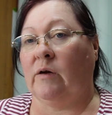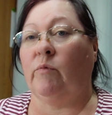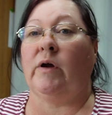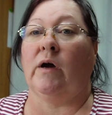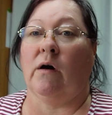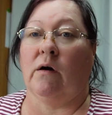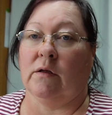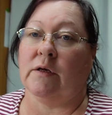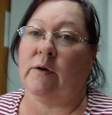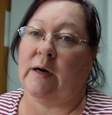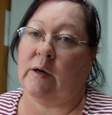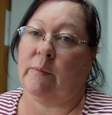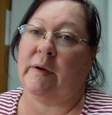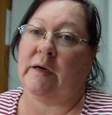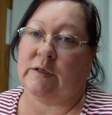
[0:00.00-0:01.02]
we all know
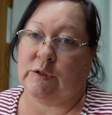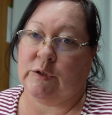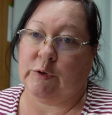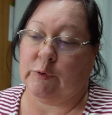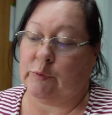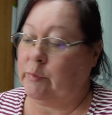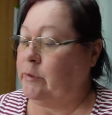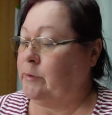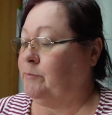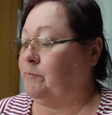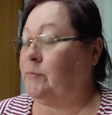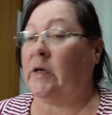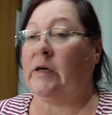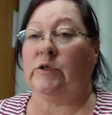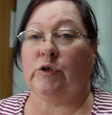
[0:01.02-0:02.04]
how to make a tube
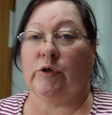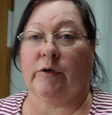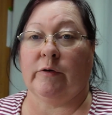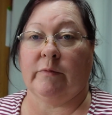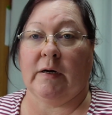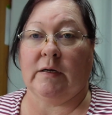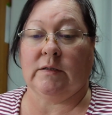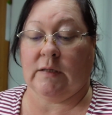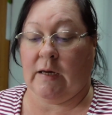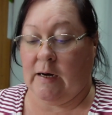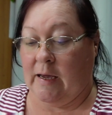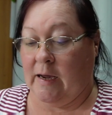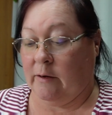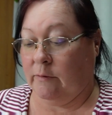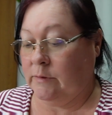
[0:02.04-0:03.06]
and turn it right side
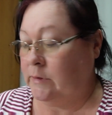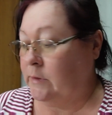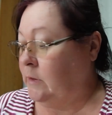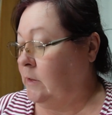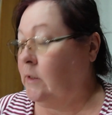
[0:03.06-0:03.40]
out,